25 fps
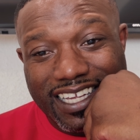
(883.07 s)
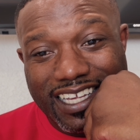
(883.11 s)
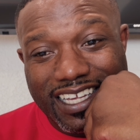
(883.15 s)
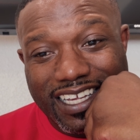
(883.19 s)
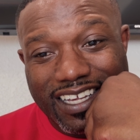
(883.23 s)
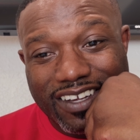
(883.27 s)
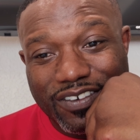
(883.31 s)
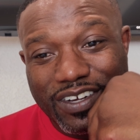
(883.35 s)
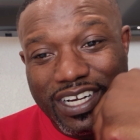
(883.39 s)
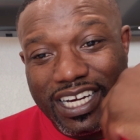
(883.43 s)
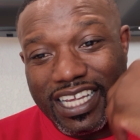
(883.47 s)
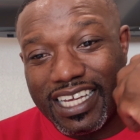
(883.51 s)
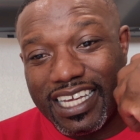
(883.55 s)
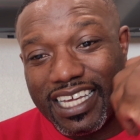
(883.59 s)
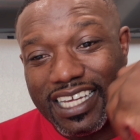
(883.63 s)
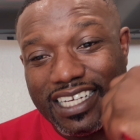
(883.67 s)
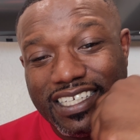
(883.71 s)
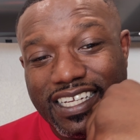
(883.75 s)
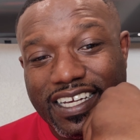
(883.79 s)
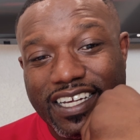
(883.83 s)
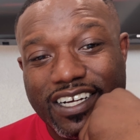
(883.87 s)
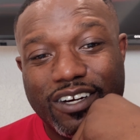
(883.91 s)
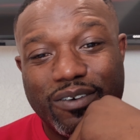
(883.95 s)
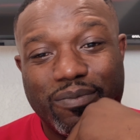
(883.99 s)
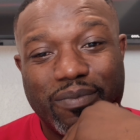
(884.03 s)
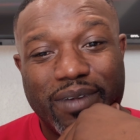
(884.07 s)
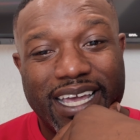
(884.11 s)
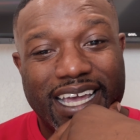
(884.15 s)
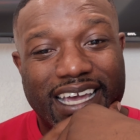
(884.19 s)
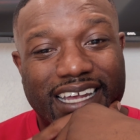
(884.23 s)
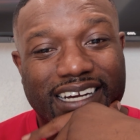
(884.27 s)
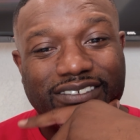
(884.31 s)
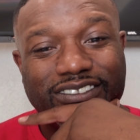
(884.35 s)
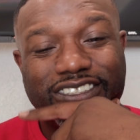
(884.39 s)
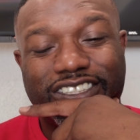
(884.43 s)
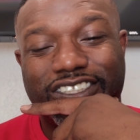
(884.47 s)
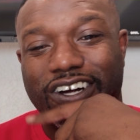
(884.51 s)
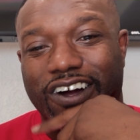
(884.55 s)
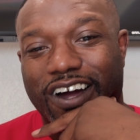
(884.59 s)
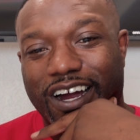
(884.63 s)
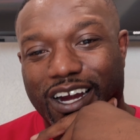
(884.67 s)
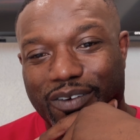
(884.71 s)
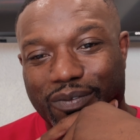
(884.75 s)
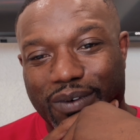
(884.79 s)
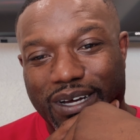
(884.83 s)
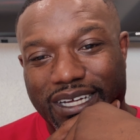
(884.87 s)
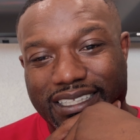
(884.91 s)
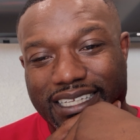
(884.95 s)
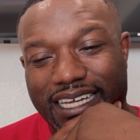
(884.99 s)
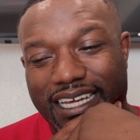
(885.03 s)
We didn't get dinner, man. I'm sorry
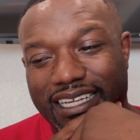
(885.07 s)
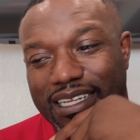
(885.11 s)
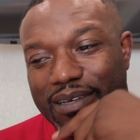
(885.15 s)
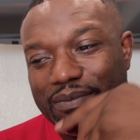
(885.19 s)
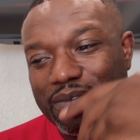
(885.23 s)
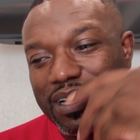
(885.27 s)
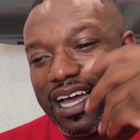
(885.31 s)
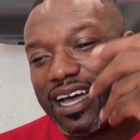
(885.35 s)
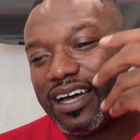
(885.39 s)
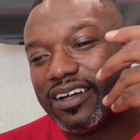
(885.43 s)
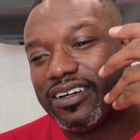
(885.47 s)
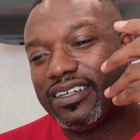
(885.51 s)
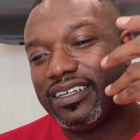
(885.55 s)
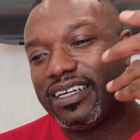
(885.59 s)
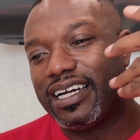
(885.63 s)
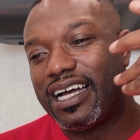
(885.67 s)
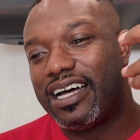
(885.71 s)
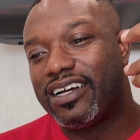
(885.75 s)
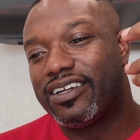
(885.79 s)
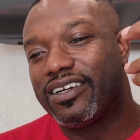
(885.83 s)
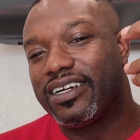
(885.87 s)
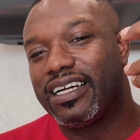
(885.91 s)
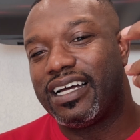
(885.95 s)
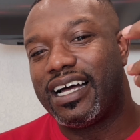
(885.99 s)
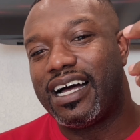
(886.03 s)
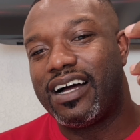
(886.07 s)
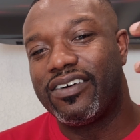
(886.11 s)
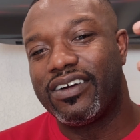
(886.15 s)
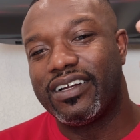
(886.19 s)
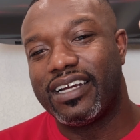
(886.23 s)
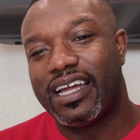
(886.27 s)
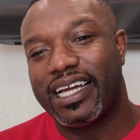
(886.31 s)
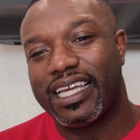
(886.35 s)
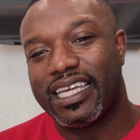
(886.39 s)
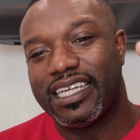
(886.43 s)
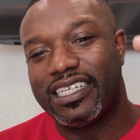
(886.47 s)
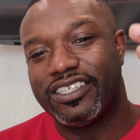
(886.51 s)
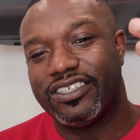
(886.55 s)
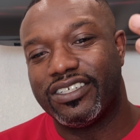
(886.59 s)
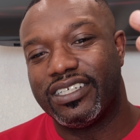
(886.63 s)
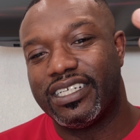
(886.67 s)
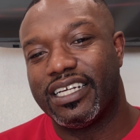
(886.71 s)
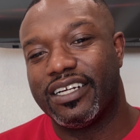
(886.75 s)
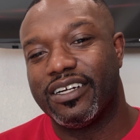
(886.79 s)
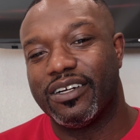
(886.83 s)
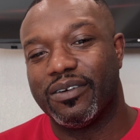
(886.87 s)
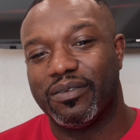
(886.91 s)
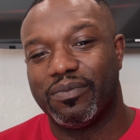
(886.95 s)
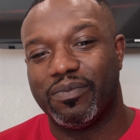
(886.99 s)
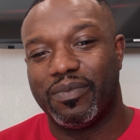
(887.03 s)
about that. Let me how do, how, how can I get your
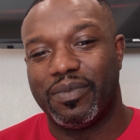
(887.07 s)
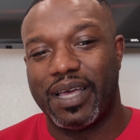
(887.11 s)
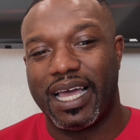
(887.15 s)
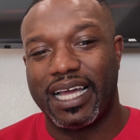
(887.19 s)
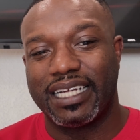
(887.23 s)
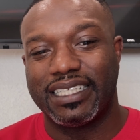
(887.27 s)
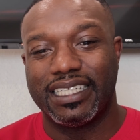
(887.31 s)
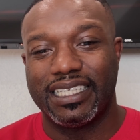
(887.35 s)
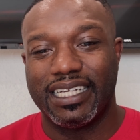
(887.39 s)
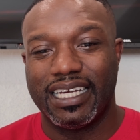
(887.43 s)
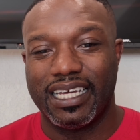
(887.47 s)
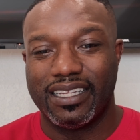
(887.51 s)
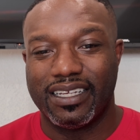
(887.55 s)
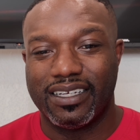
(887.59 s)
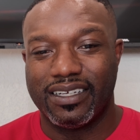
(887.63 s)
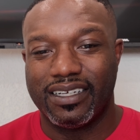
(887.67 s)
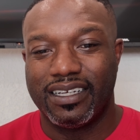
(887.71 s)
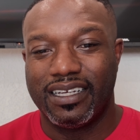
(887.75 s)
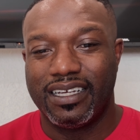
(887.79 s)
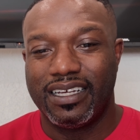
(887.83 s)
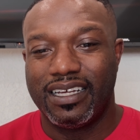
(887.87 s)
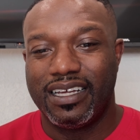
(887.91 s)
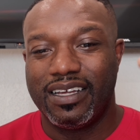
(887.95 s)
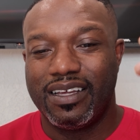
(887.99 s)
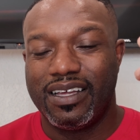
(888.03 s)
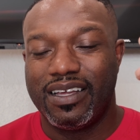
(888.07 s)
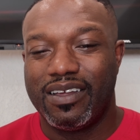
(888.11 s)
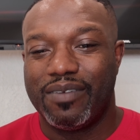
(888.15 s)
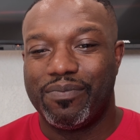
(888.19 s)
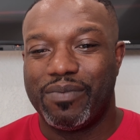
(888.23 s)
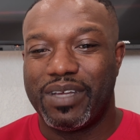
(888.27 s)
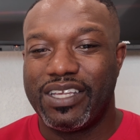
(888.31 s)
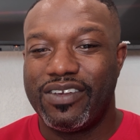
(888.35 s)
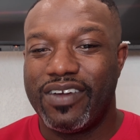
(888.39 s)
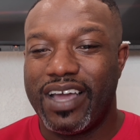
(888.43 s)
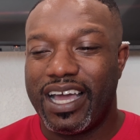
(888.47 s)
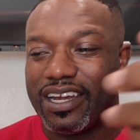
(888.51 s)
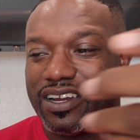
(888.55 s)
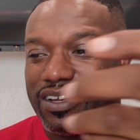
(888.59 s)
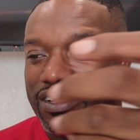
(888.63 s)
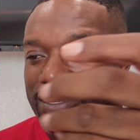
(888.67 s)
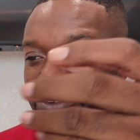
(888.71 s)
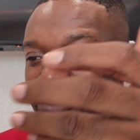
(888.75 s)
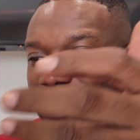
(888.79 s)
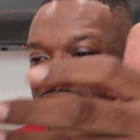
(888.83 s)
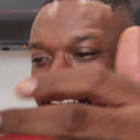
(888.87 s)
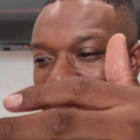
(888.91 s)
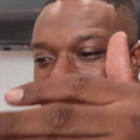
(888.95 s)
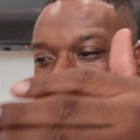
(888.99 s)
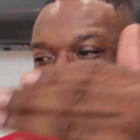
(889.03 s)
dinner back together? Man, you had to you
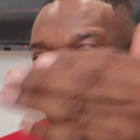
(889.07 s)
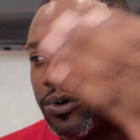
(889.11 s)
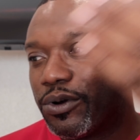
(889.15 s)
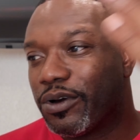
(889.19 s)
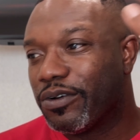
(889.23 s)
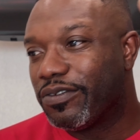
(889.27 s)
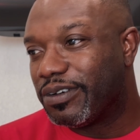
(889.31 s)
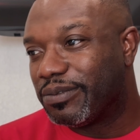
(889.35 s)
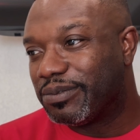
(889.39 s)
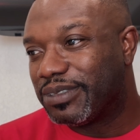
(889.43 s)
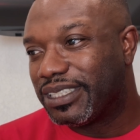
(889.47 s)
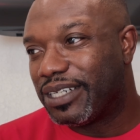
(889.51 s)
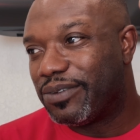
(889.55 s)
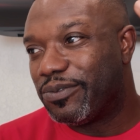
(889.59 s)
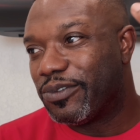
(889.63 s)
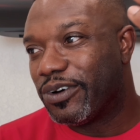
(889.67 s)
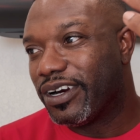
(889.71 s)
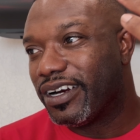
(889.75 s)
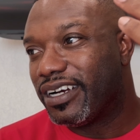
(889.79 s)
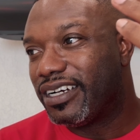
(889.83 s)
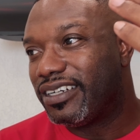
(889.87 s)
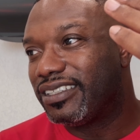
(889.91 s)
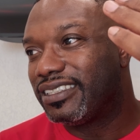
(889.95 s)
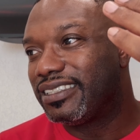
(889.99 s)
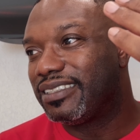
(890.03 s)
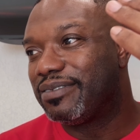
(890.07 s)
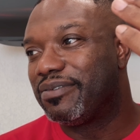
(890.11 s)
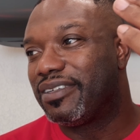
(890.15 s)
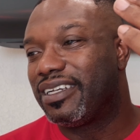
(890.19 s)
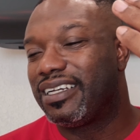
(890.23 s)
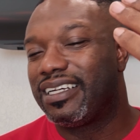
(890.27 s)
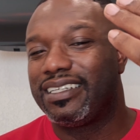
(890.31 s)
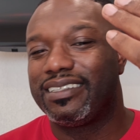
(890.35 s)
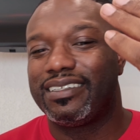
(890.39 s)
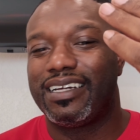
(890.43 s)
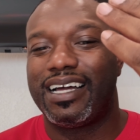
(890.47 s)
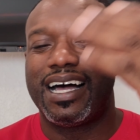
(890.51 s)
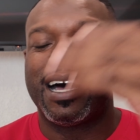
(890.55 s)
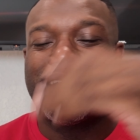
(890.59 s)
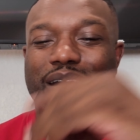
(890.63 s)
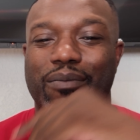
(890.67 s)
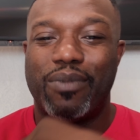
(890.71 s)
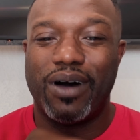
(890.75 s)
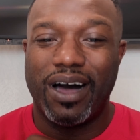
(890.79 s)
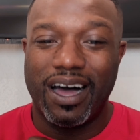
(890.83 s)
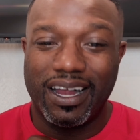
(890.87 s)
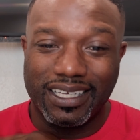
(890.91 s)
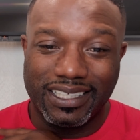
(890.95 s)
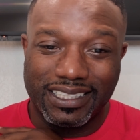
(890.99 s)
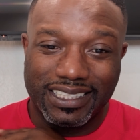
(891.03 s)
had to order from somewhere else. I
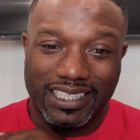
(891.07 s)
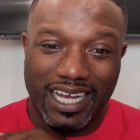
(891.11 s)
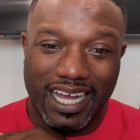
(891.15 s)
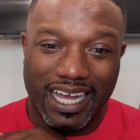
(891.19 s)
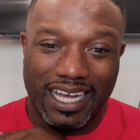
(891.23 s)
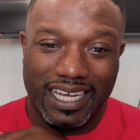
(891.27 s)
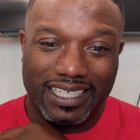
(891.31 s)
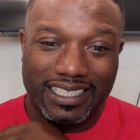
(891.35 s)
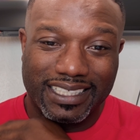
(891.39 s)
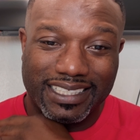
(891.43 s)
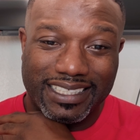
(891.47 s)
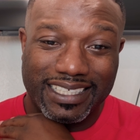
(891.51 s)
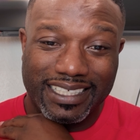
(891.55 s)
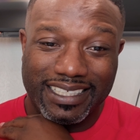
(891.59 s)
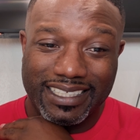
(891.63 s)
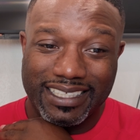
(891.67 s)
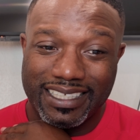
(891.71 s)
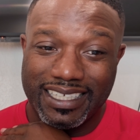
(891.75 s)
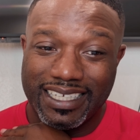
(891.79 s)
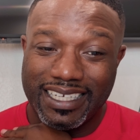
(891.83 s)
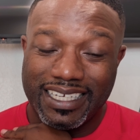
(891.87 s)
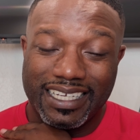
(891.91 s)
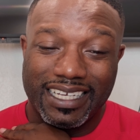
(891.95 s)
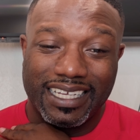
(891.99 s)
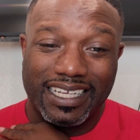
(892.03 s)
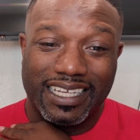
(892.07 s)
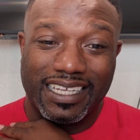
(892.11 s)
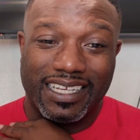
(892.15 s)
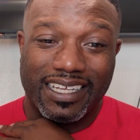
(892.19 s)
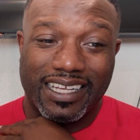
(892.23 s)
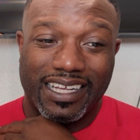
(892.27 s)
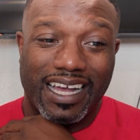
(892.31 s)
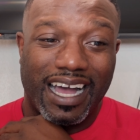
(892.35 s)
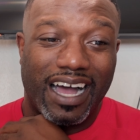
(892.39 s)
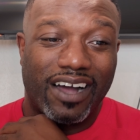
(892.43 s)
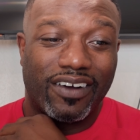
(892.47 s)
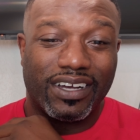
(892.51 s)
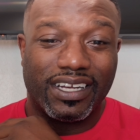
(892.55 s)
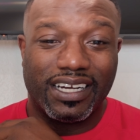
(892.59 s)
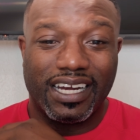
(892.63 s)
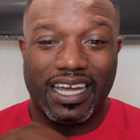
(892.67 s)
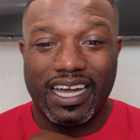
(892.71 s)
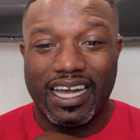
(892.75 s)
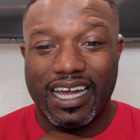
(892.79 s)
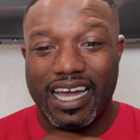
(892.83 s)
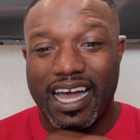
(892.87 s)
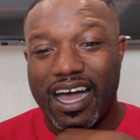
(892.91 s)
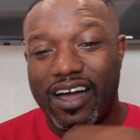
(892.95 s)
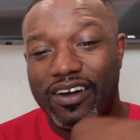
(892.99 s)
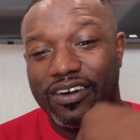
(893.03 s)
apologize. How can I
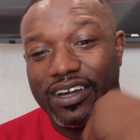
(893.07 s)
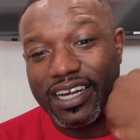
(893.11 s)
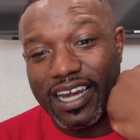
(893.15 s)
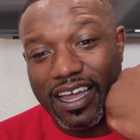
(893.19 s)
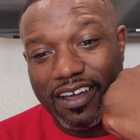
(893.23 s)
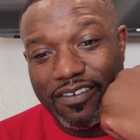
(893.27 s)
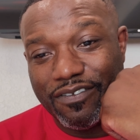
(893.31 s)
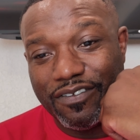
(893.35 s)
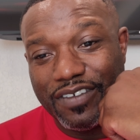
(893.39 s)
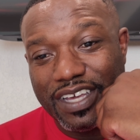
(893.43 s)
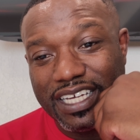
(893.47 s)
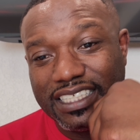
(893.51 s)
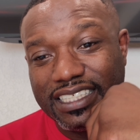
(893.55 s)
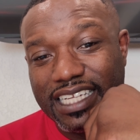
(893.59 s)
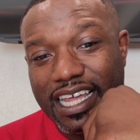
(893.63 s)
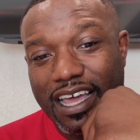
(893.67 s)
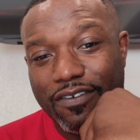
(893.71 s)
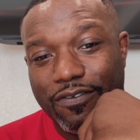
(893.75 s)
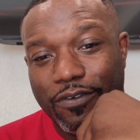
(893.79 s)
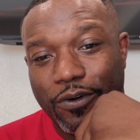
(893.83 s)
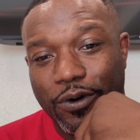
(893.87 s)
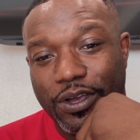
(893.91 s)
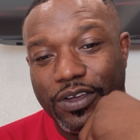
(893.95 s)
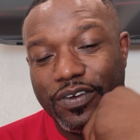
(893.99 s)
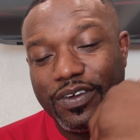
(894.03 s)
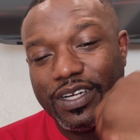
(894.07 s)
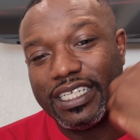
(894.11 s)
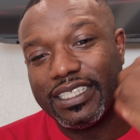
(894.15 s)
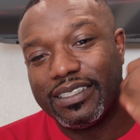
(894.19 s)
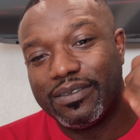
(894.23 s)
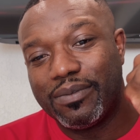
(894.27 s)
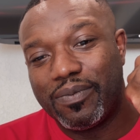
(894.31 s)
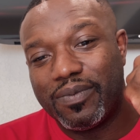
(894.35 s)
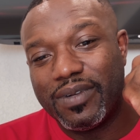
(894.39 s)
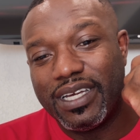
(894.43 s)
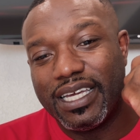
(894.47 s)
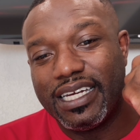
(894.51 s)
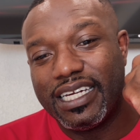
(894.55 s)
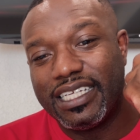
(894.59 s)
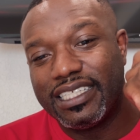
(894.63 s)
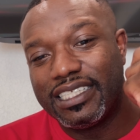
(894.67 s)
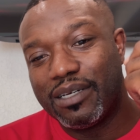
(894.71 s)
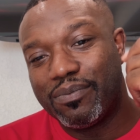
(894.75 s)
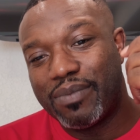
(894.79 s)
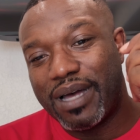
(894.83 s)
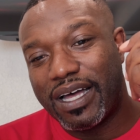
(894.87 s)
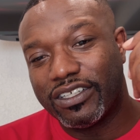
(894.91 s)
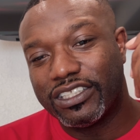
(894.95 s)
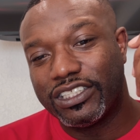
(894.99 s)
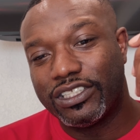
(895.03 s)
how can I fix that for you? And it's and it's
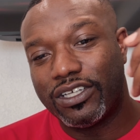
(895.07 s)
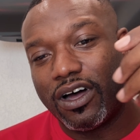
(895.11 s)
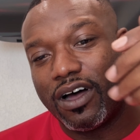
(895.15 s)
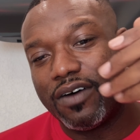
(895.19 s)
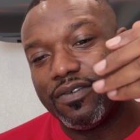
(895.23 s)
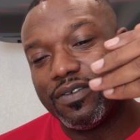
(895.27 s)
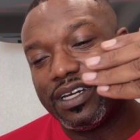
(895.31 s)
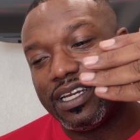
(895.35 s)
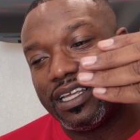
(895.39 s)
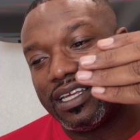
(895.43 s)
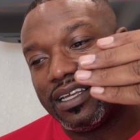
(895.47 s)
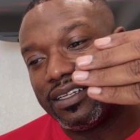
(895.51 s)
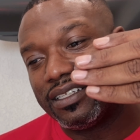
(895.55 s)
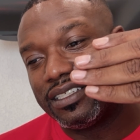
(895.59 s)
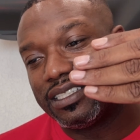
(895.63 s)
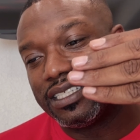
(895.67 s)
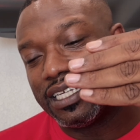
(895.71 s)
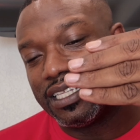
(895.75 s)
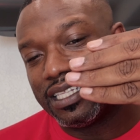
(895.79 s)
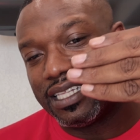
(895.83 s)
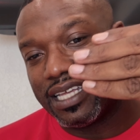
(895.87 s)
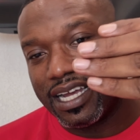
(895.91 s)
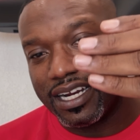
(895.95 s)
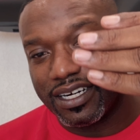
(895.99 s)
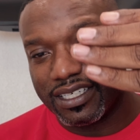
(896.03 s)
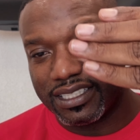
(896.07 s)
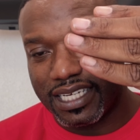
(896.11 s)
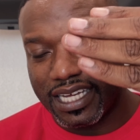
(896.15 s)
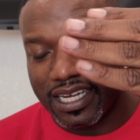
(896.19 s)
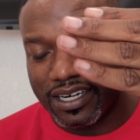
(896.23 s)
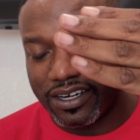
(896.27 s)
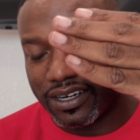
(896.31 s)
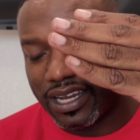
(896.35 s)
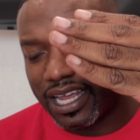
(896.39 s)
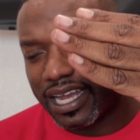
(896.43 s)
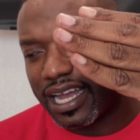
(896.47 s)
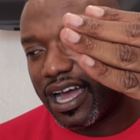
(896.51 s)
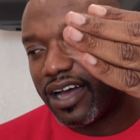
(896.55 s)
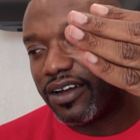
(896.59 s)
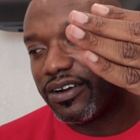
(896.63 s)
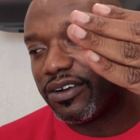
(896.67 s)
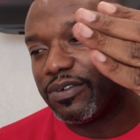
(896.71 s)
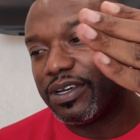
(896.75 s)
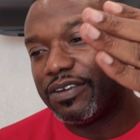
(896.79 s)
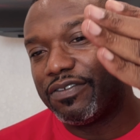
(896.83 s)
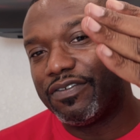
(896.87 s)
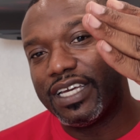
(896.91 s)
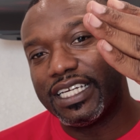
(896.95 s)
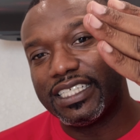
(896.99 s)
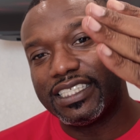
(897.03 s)
about solving it to their standard. Like how do
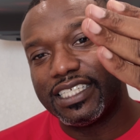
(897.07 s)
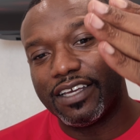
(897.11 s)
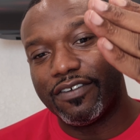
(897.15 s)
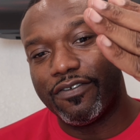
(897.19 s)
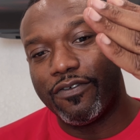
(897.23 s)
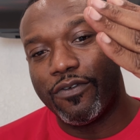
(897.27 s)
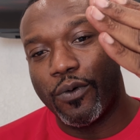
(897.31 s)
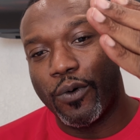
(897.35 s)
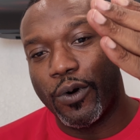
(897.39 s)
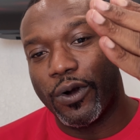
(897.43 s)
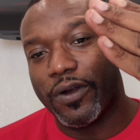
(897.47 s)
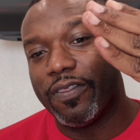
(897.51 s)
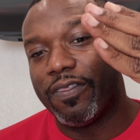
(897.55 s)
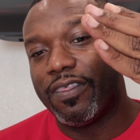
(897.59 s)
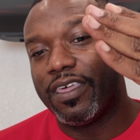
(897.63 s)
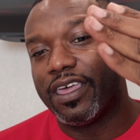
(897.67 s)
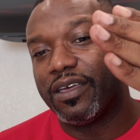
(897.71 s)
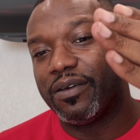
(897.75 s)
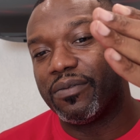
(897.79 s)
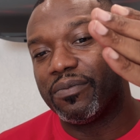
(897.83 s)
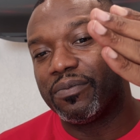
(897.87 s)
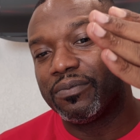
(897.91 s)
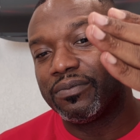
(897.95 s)
we fix it for them?